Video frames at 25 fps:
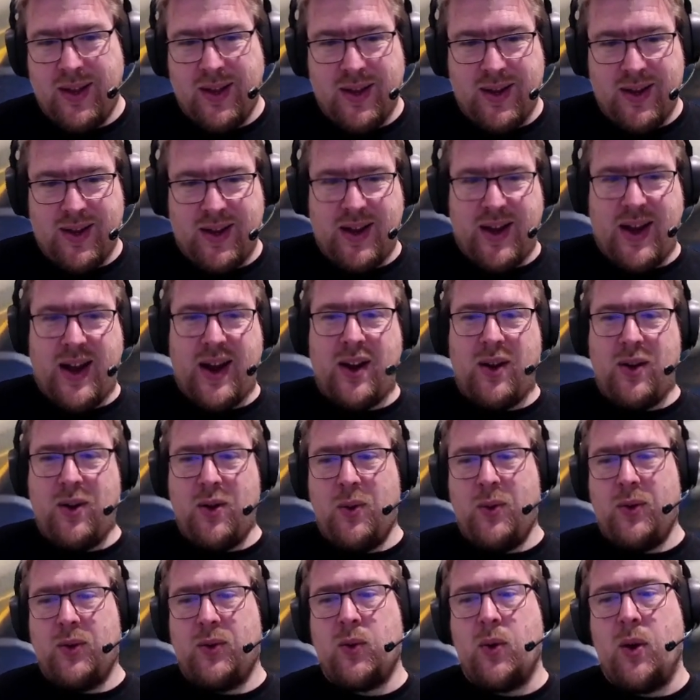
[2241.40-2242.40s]
I don't know
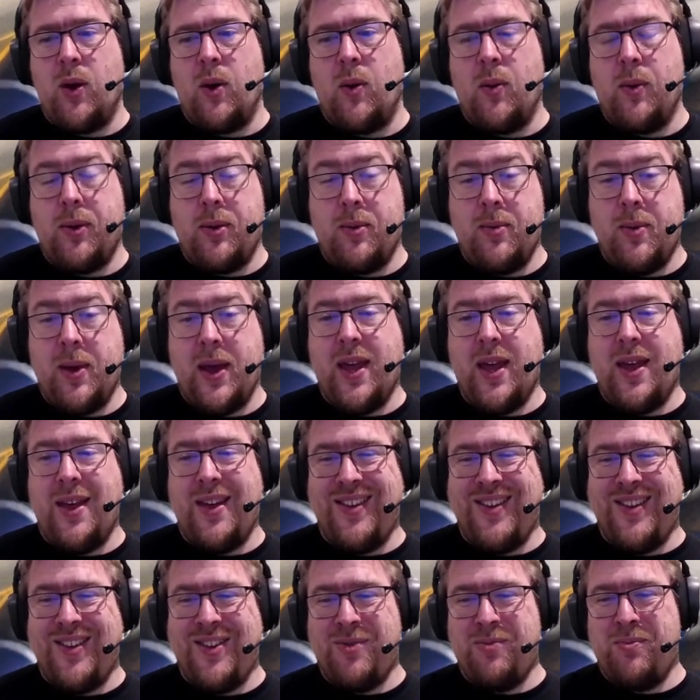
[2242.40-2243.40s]
what's wrong with me,
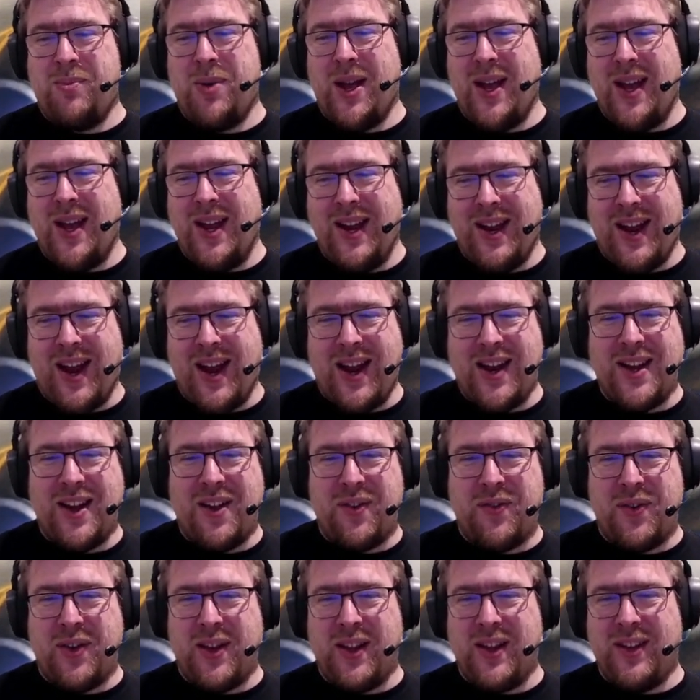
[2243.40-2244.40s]
but I
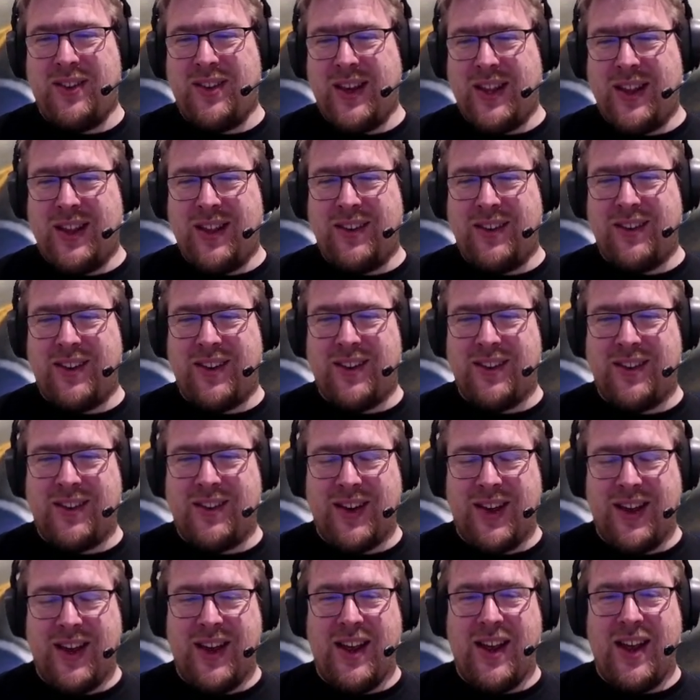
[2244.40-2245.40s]
definitely see this
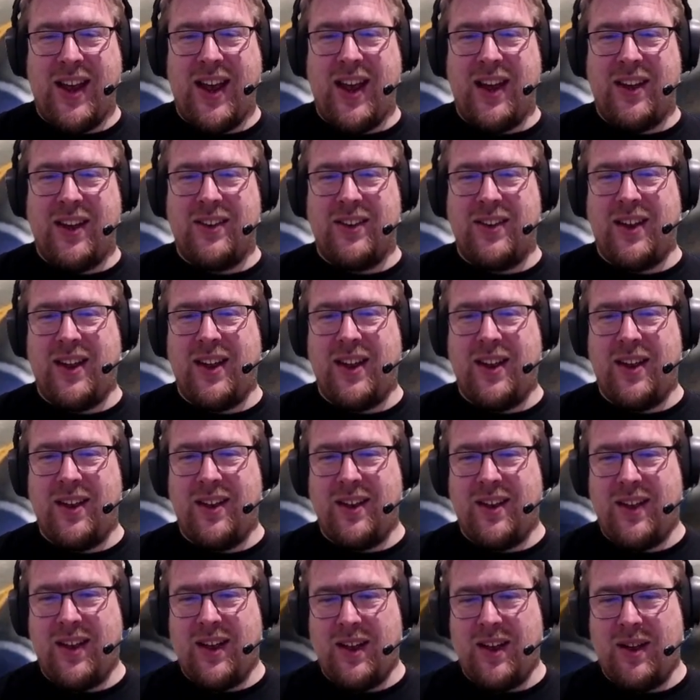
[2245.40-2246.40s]
as a
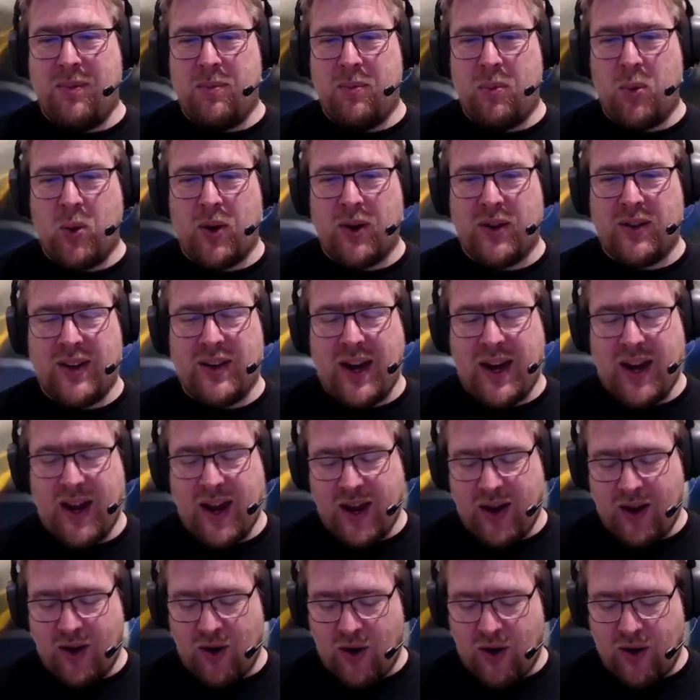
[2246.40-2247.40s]
more
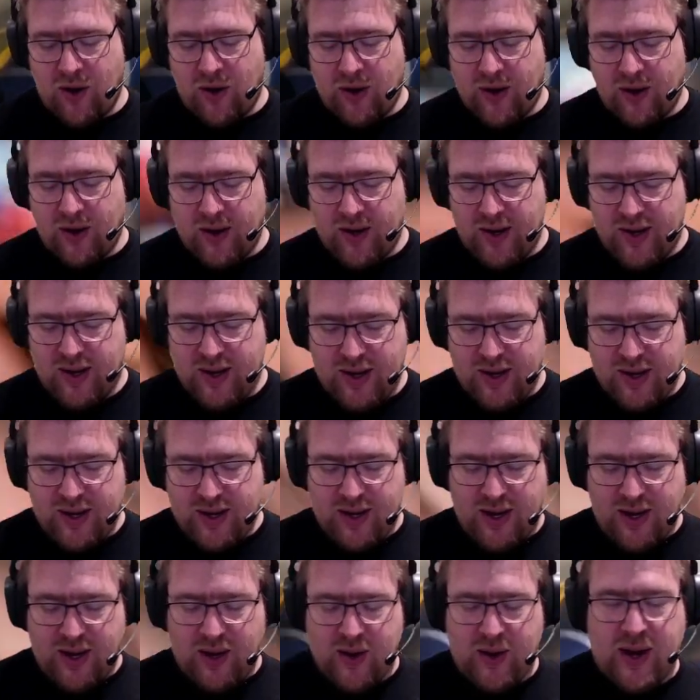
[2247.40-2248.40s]
exciting card.
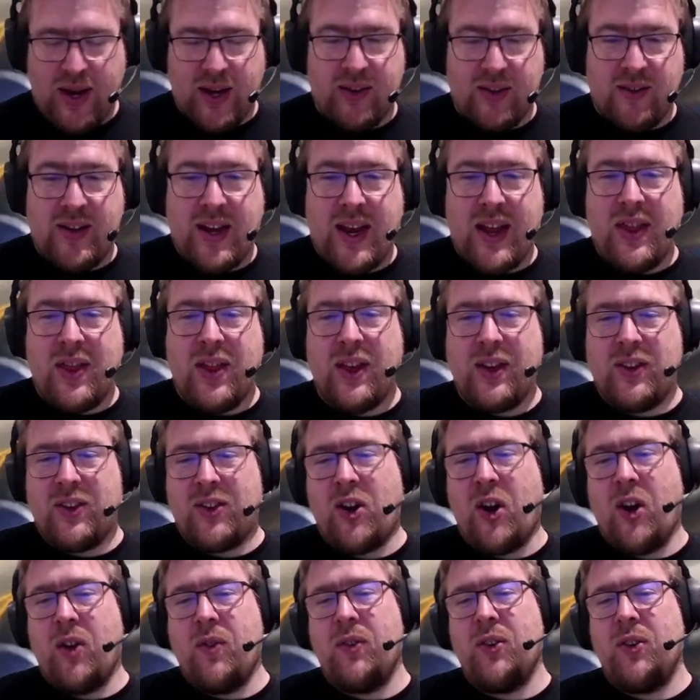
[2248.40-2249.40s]
Okay, Xanthix
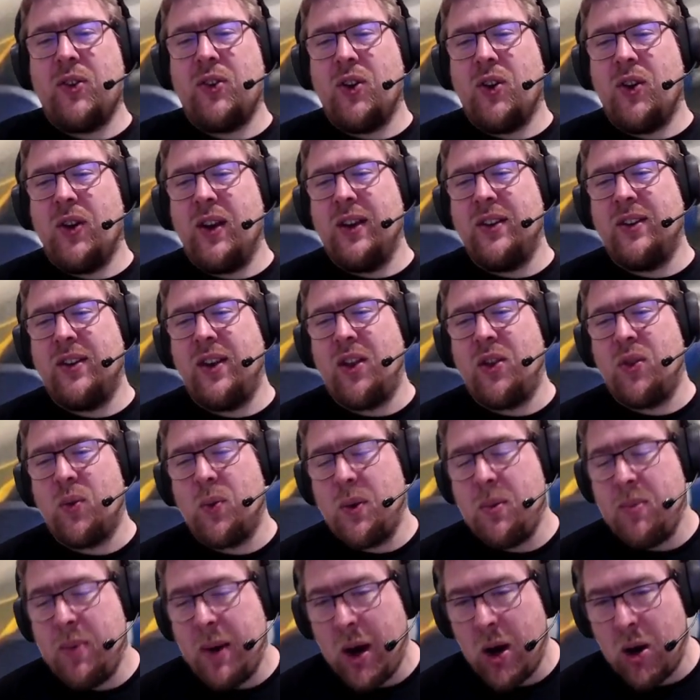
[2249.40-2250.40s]
Harvester is a
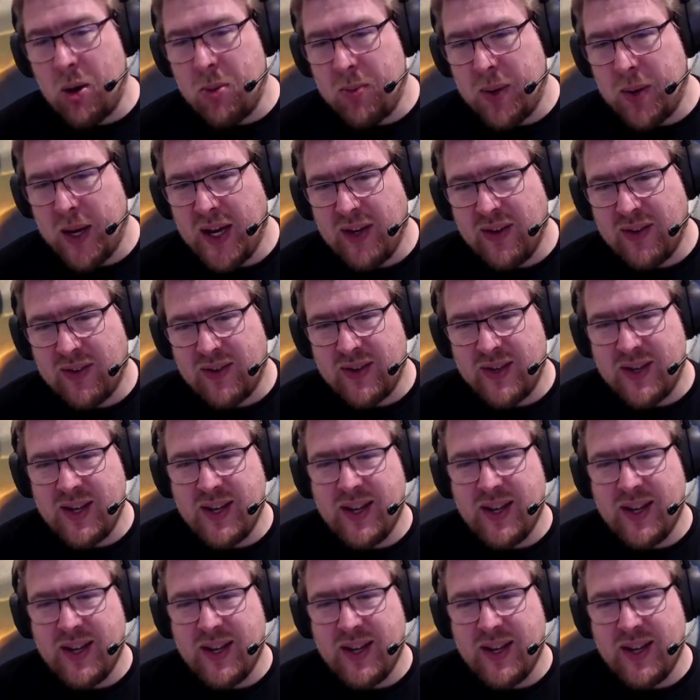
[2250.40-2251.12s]
3-power beast.